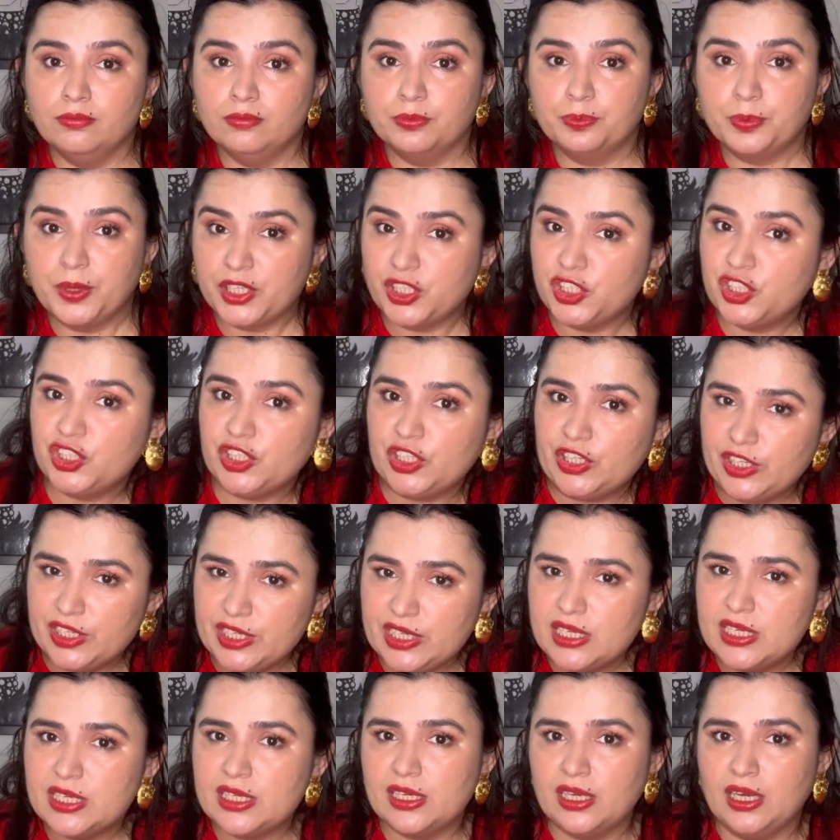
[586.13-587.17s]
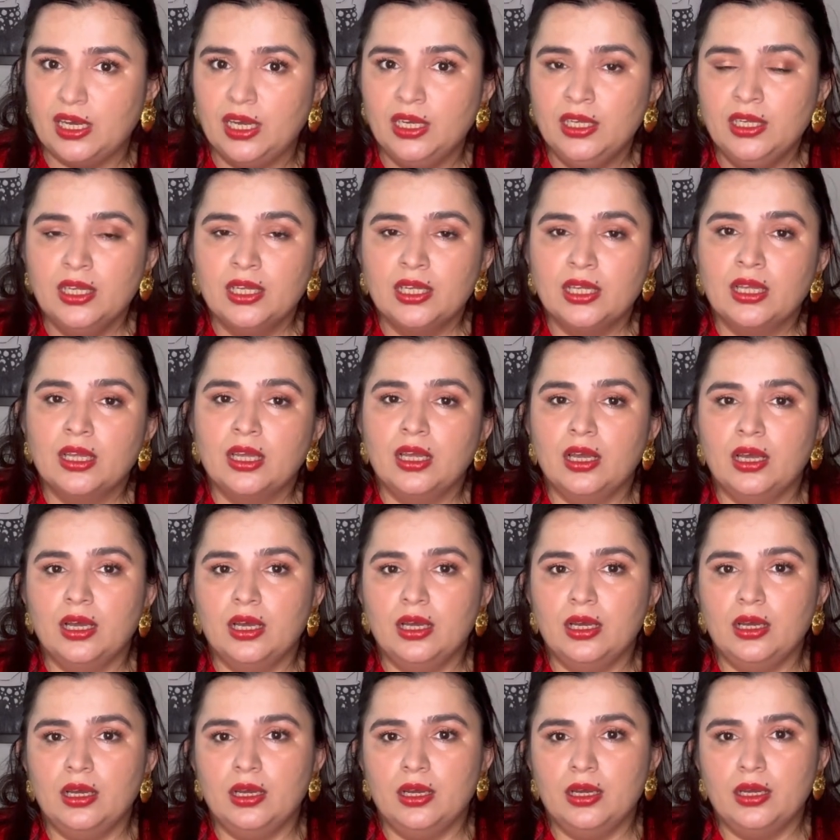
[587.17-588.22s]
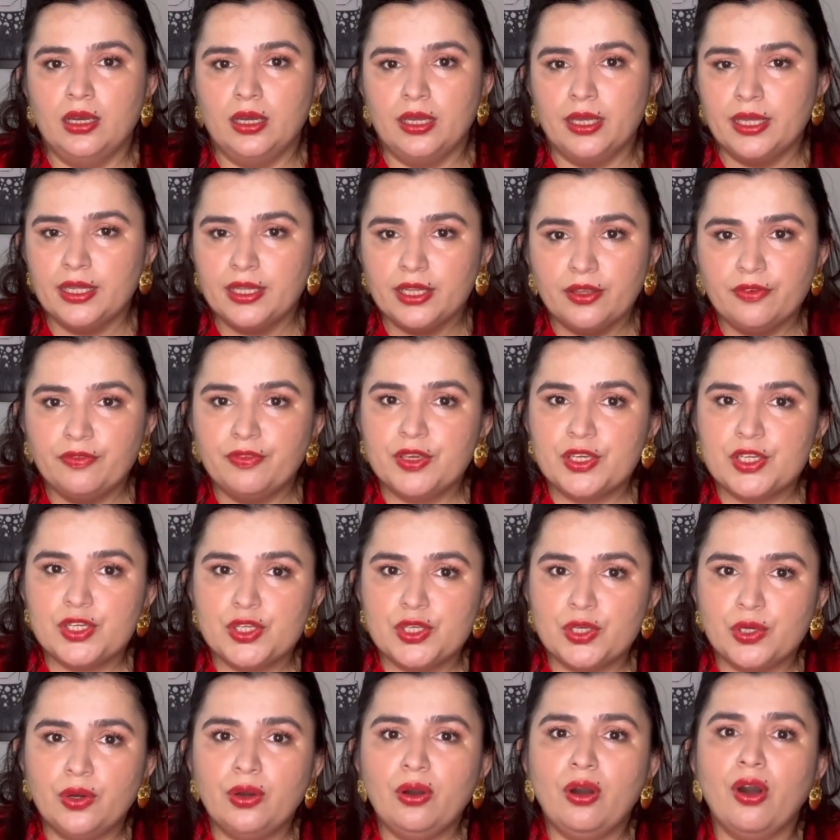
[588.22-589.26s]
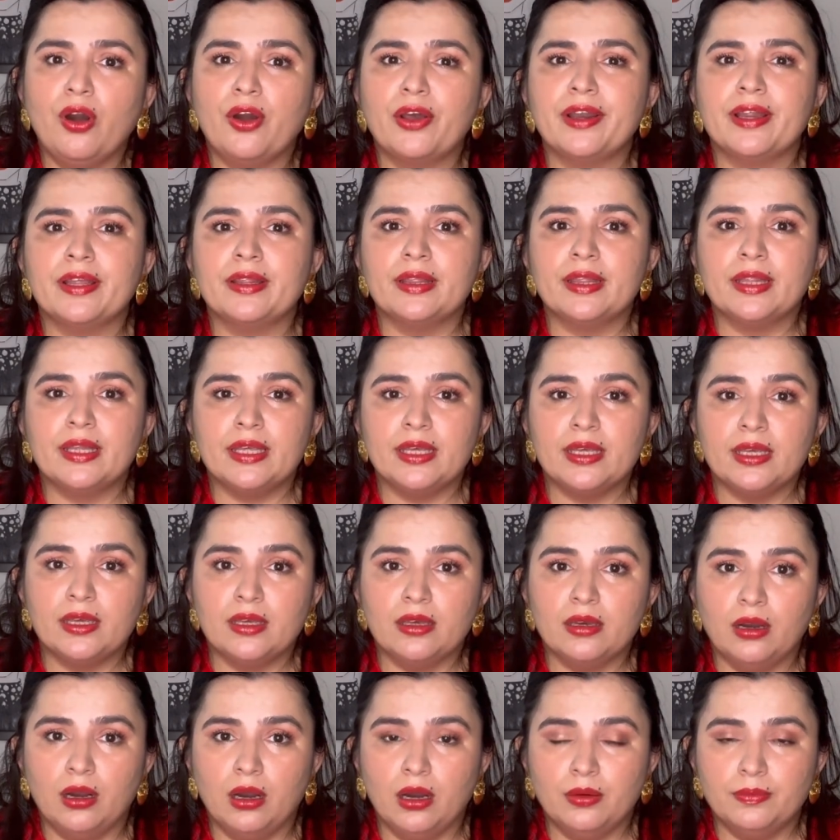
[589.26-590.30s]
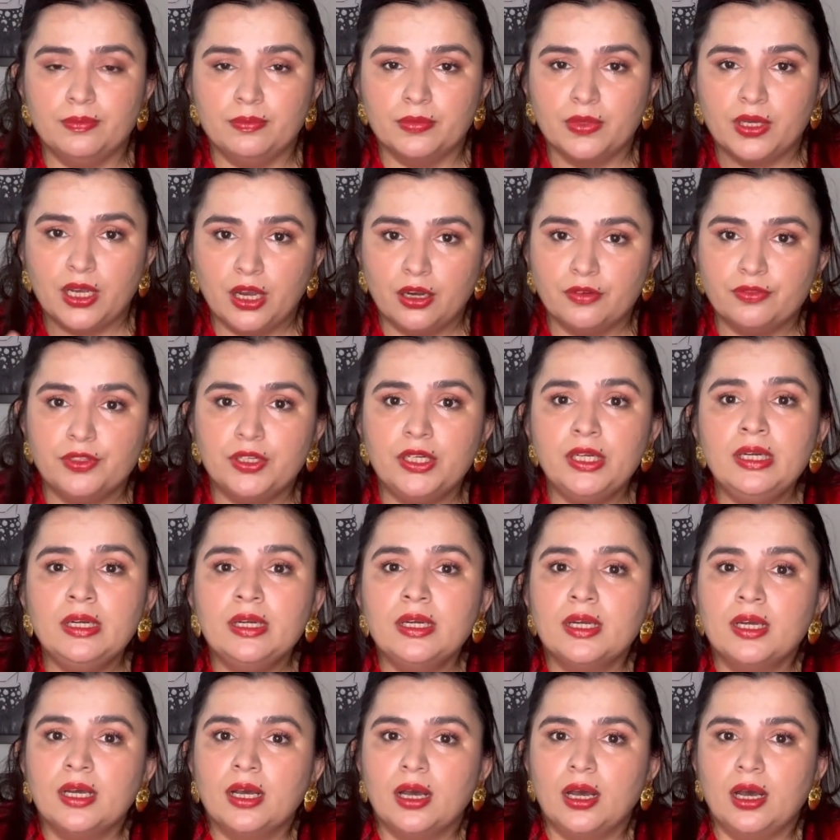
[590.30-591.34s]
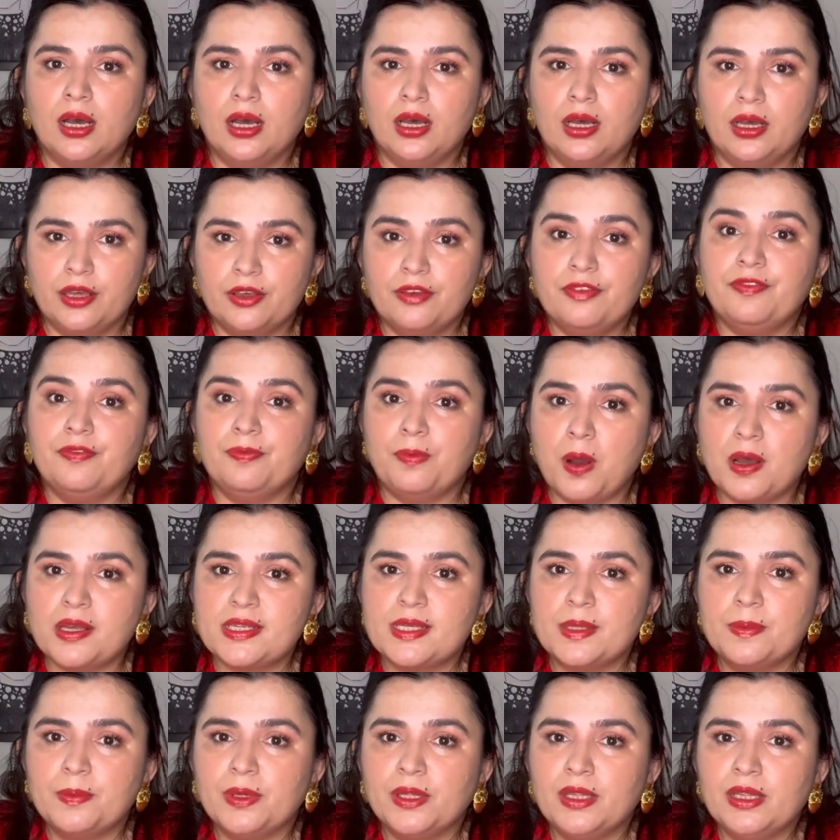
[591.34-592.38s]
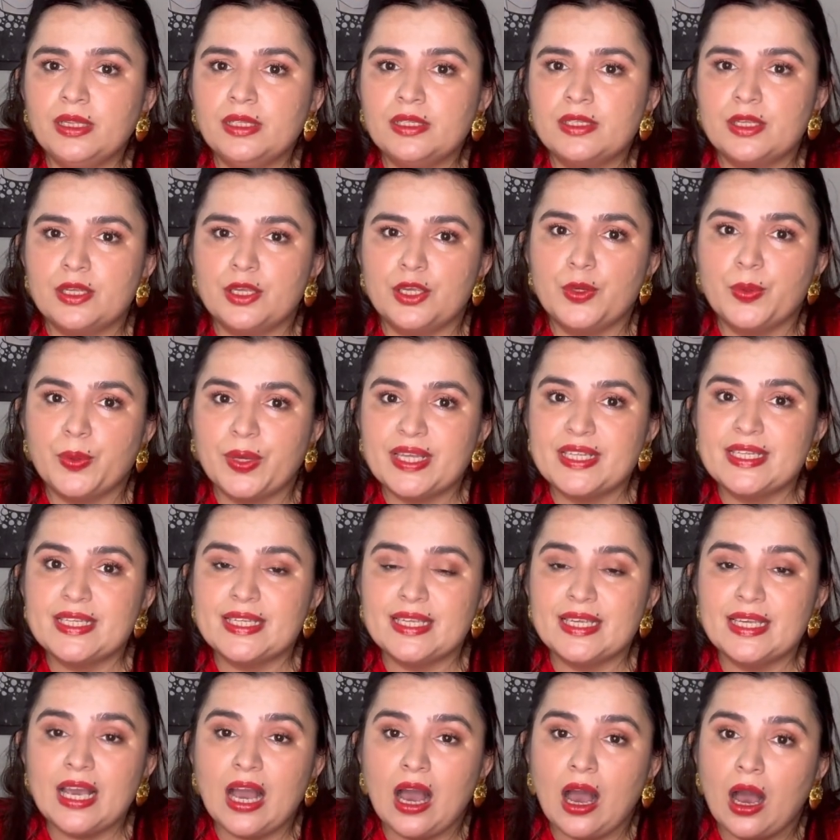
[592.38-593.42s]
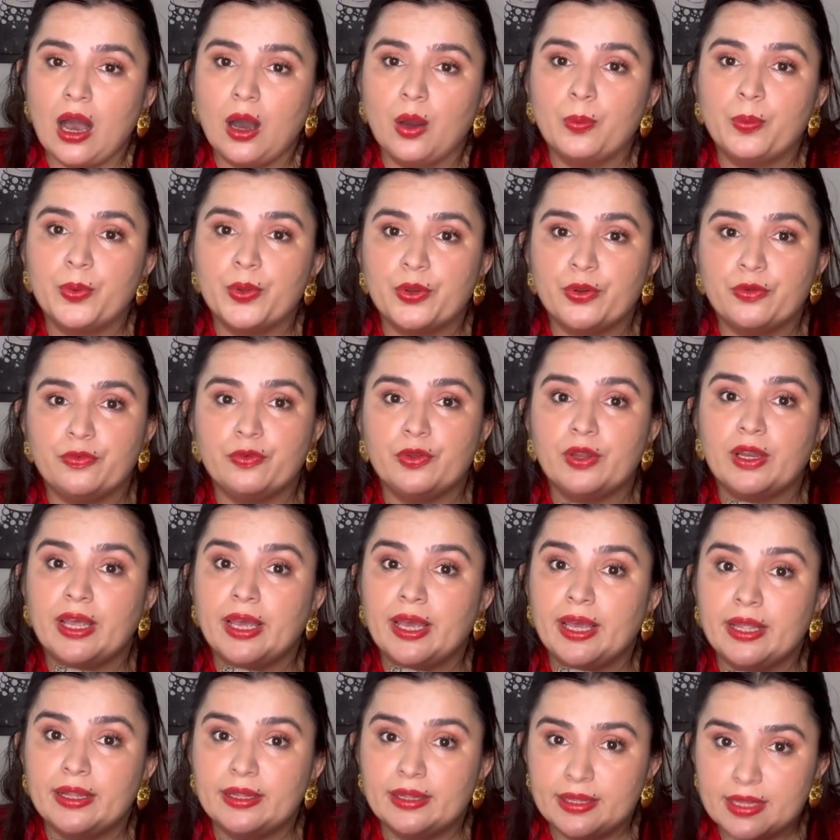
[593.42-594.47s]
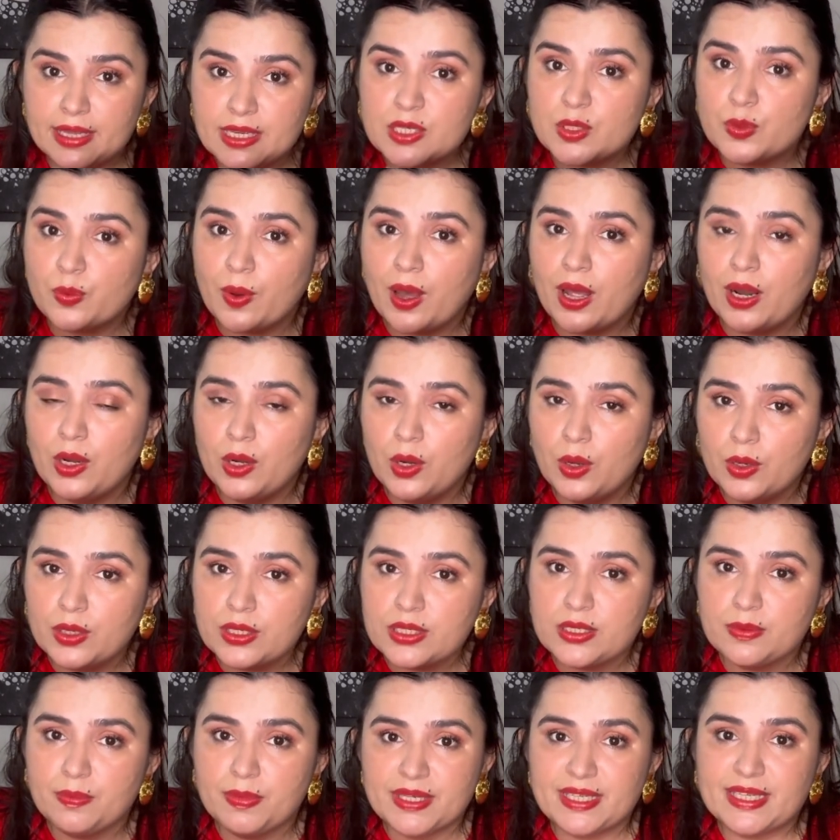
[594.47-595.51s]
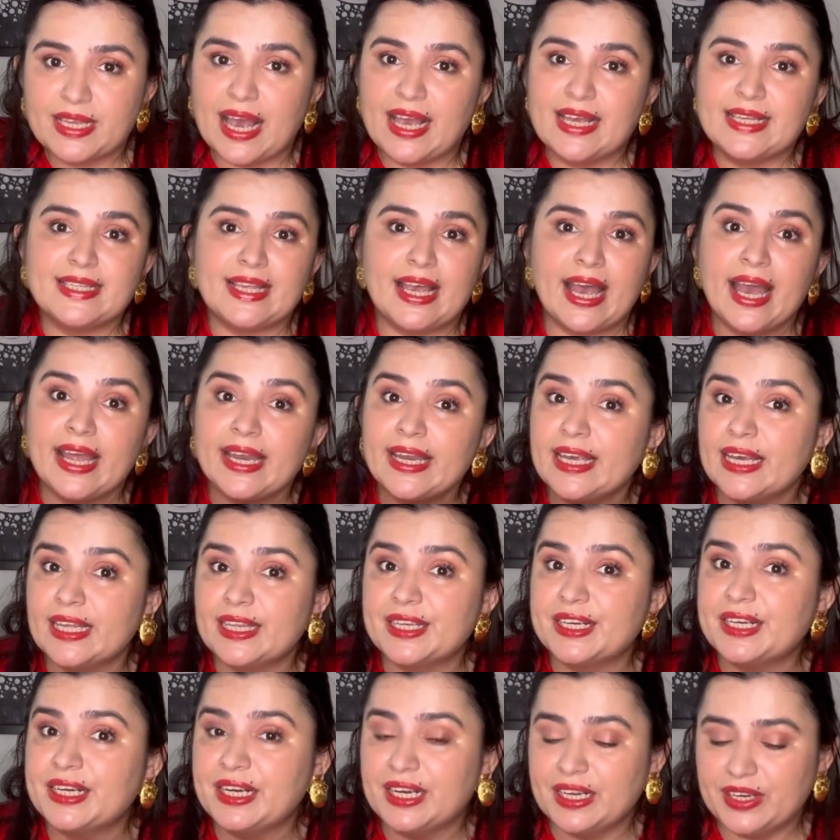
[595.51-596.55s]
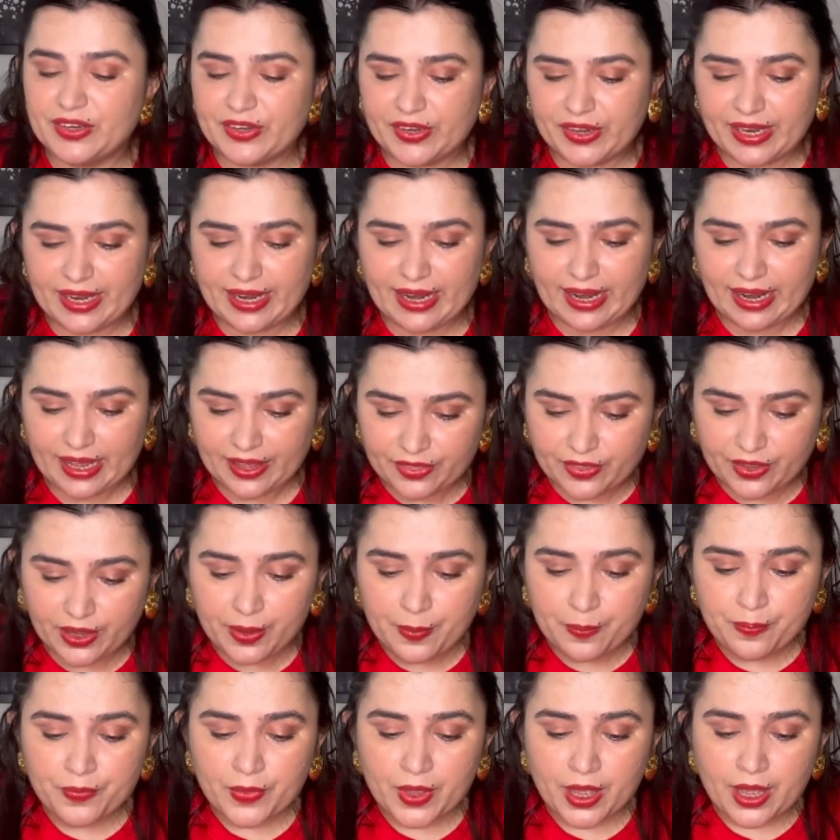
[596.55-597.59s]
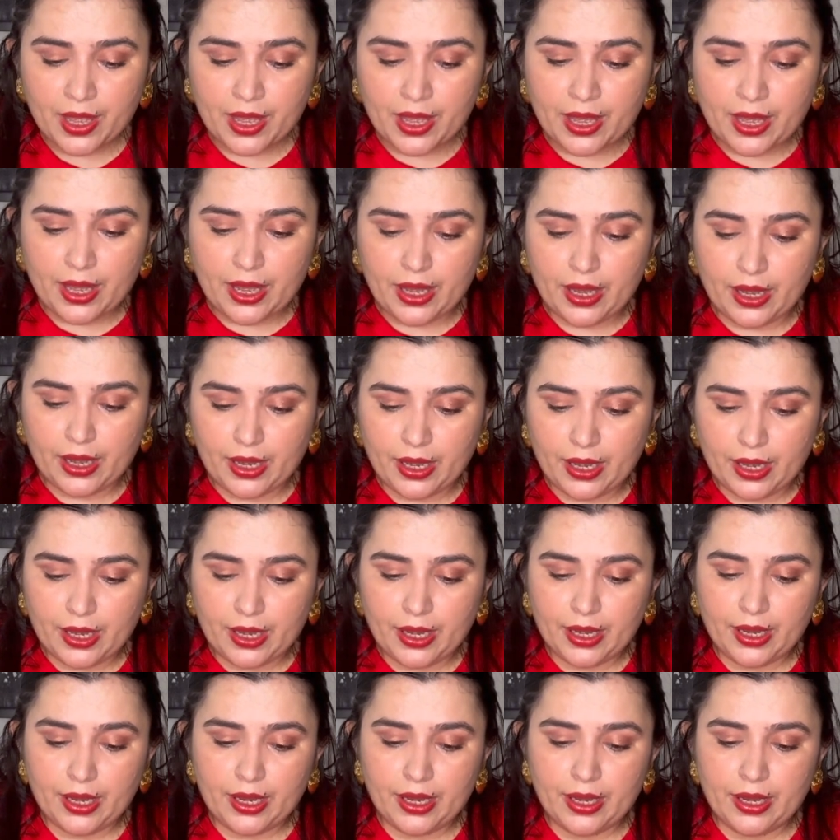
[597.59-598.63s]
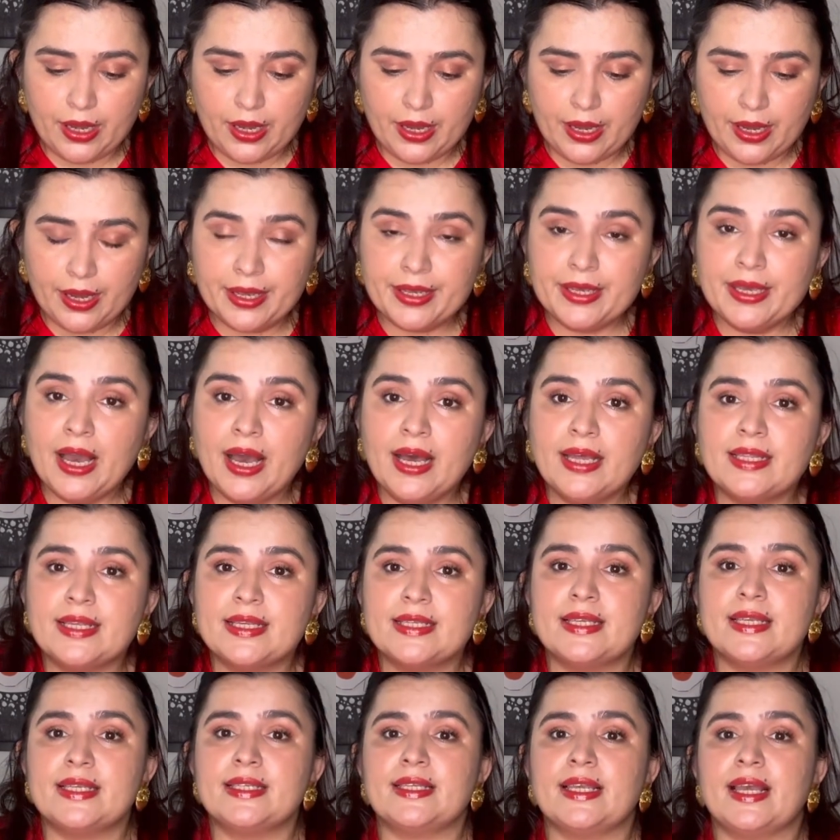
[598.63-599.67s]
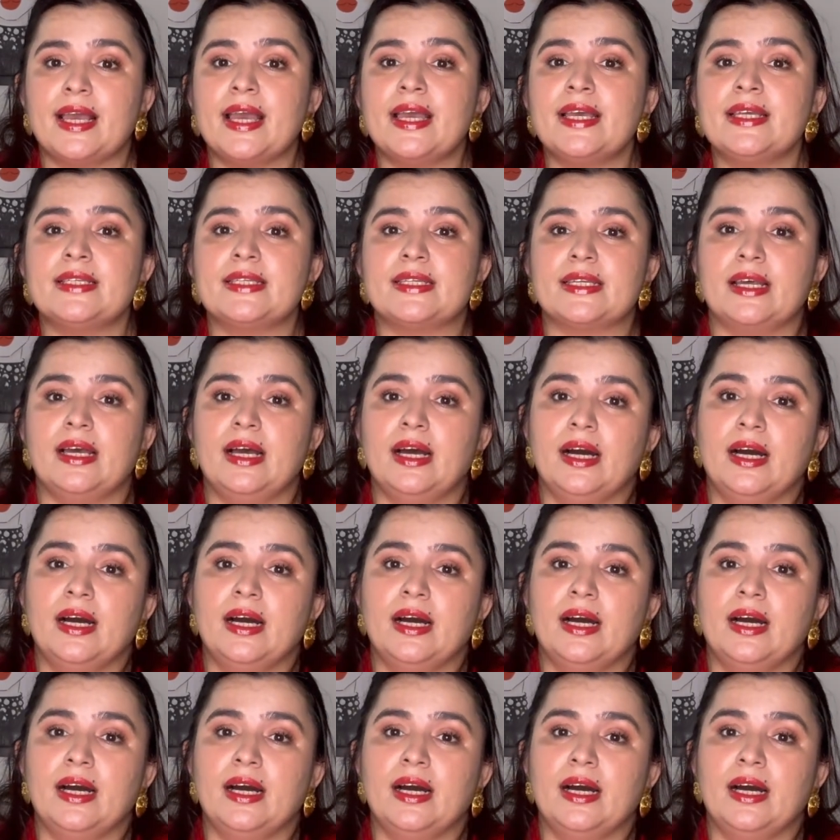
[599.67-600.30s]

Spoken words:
pictures in the video or in the cover, if possible. So you can see how beautiful this one looks besides any other color in leather. Yeah, this is it.